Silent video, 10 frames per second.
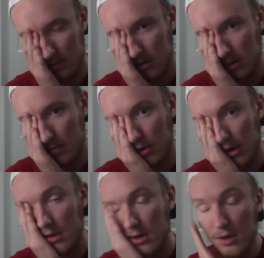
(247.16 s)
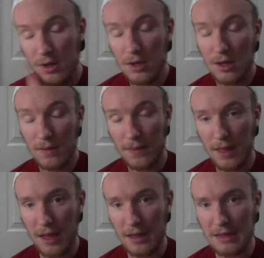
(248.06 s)
Oh boy.
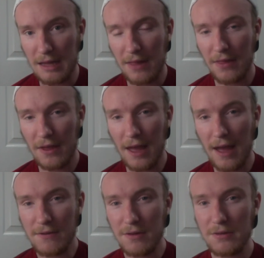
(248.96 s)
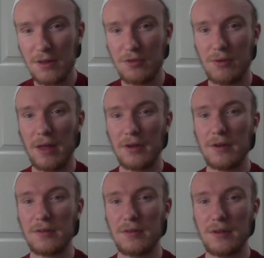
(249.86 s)
And yeah, like after the
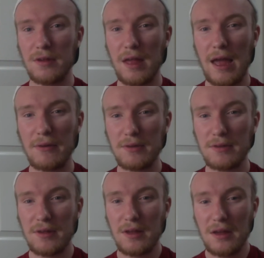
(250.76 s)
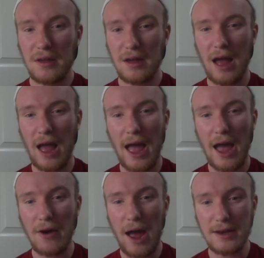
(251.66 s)
trailers,
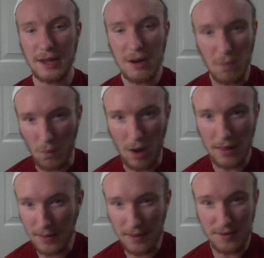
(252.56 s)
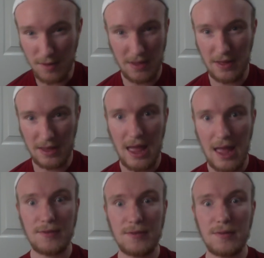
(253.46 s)
I didn't want this to be the
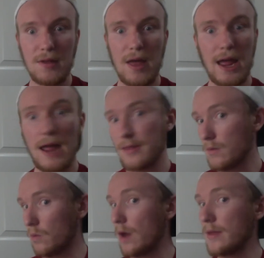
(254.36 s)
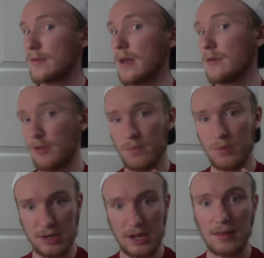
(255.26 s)
case. Like, I didn't want this. I was just
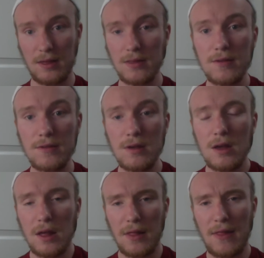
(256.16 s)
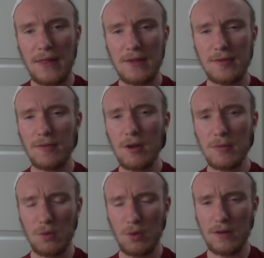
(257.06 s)
predicting this. That this
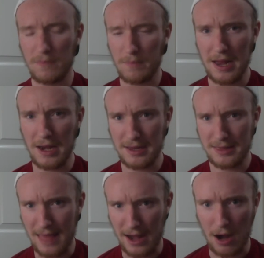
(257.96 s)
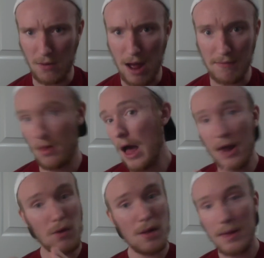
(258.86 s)
film would have been dead on arrival. I
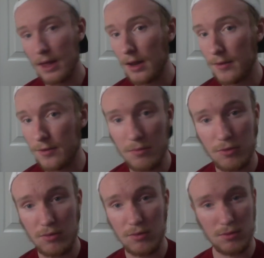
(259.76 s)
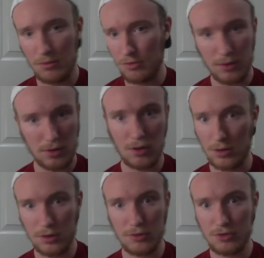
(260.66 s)
don't want to make any assumptions or jump to
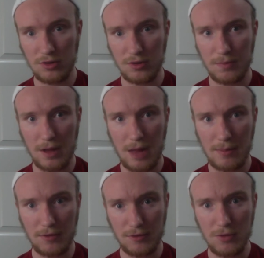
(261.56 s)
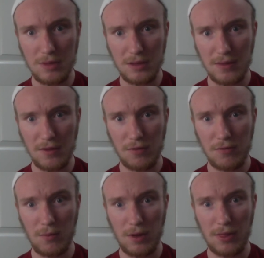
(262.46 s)
conclusions, but I'm assuming that this
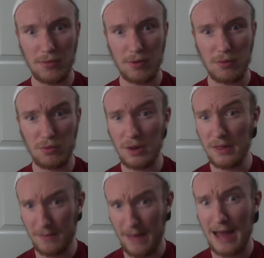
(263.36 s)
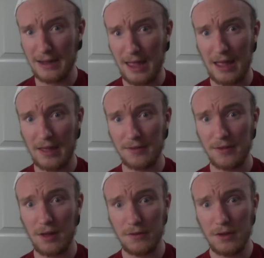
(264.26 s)
film went through a really bad case
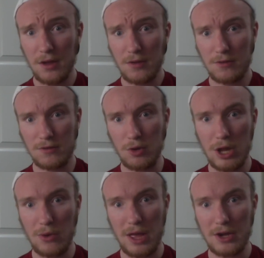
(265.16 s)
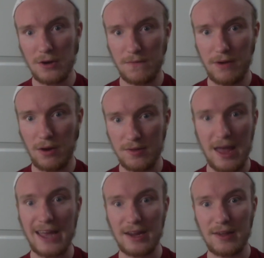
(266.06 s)
of studio
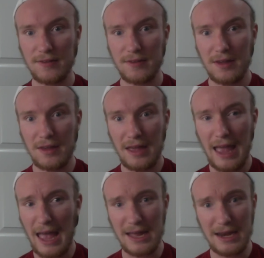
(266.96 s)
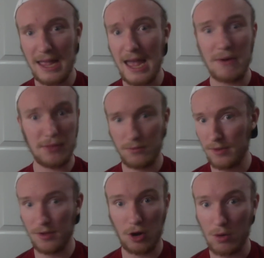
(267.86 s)
interference-itis. And yeah, with the
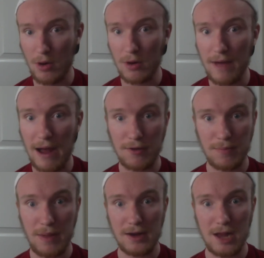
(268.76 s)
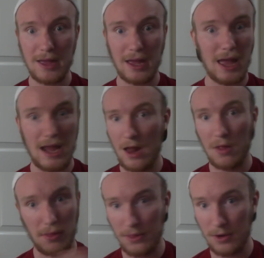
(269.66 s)
recent coronavirus pandemic and all
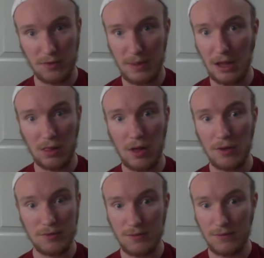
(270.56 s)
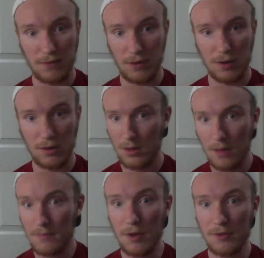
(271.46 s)
the theaters being closed for
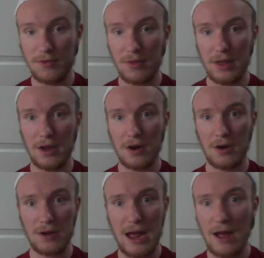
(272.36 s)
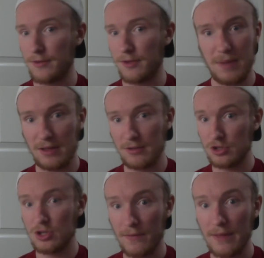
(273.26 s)
most of the year, now it's just being
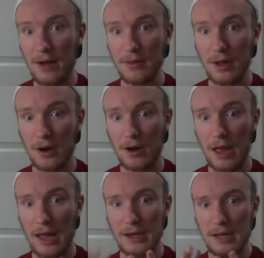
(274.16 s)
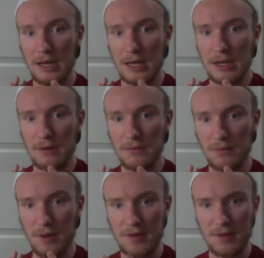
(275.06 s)
shoved out there. And
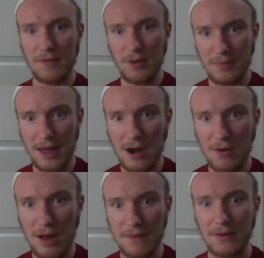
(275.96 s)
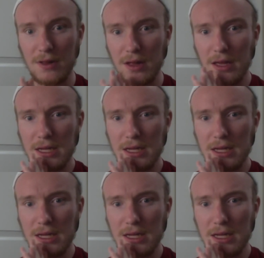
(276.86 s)
was this film dead on arrival?